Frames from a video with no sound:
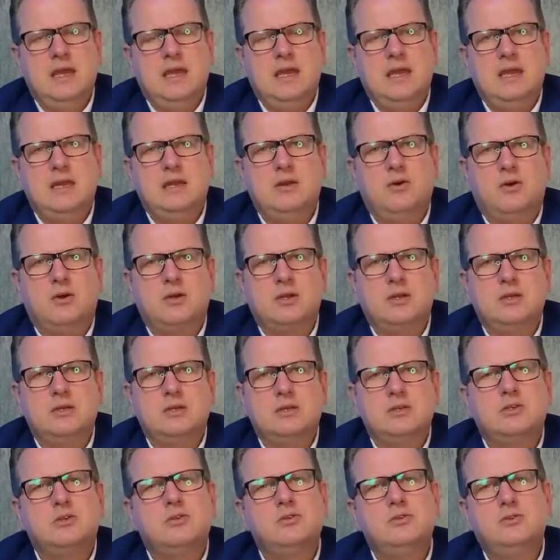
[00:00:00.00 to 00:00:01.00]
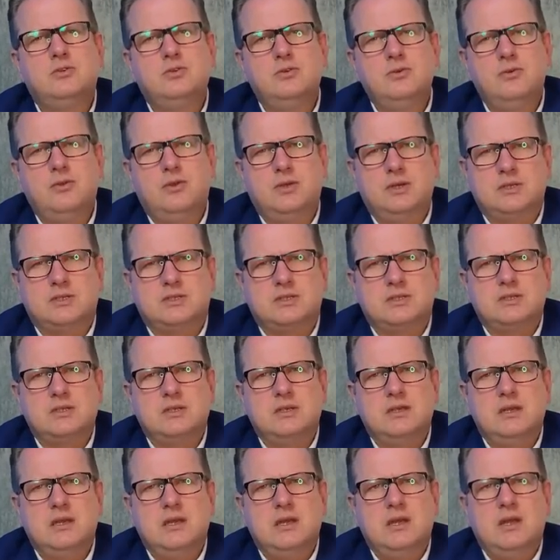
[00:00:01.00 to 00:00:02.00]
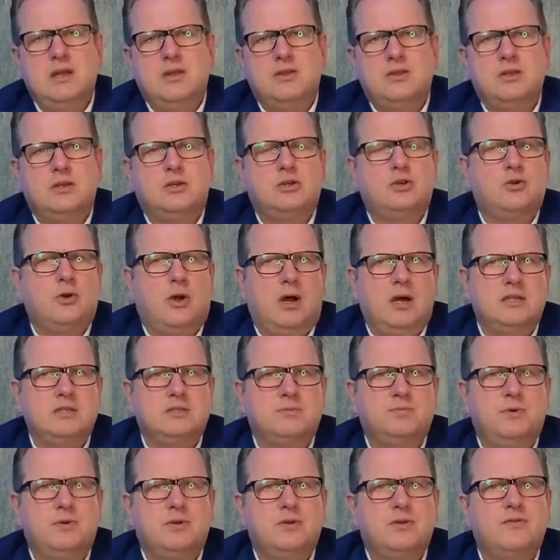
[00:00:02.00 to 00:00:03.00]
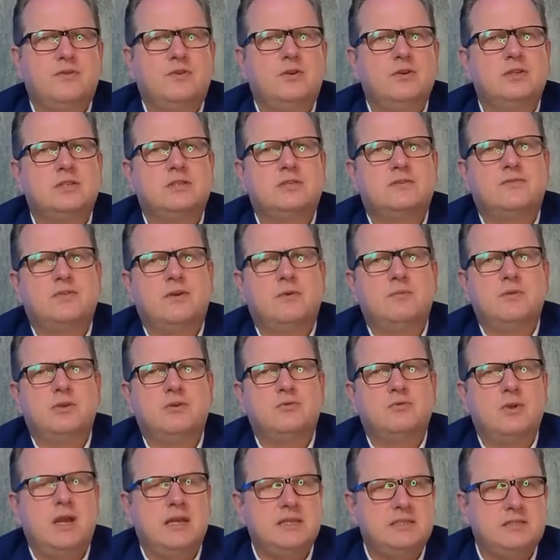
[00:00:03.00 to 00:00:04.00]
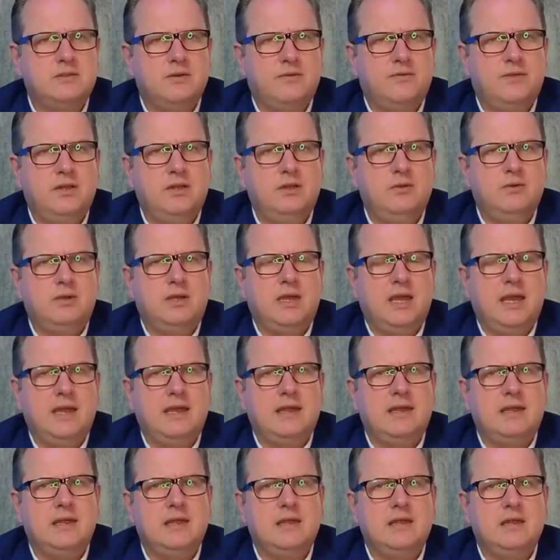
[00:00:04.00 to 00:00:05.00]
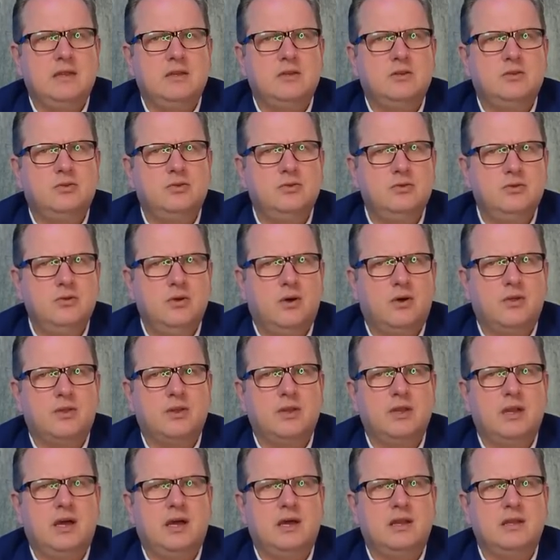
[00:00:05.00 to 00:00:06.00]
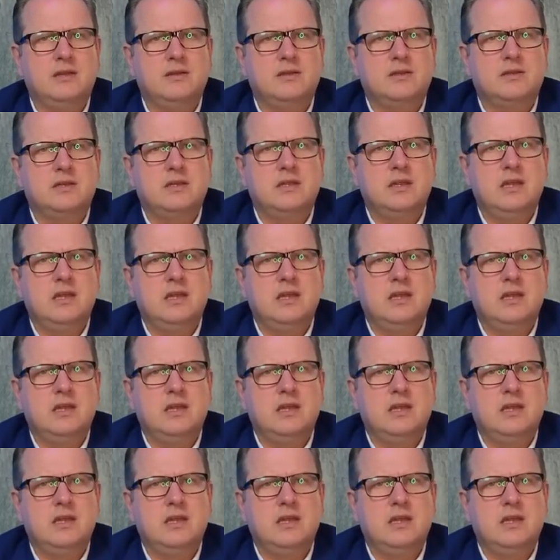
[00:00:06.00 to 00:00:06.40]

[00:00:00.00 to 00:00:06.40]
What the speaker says: In order to do this, the transport of goods from the rest of the UK to Northern Ireland